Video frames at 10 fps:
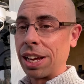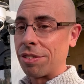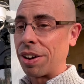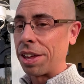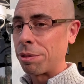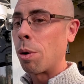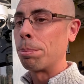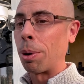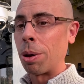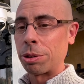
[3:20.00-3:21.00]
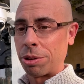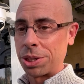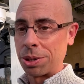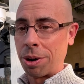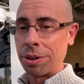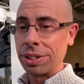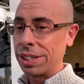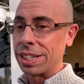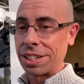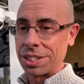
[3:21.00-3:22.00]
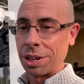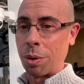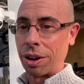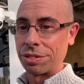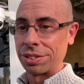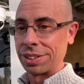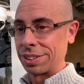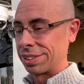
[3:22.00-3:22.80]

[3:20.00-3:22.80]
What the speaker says: if I throw a ball across the yard, it doesn't go off.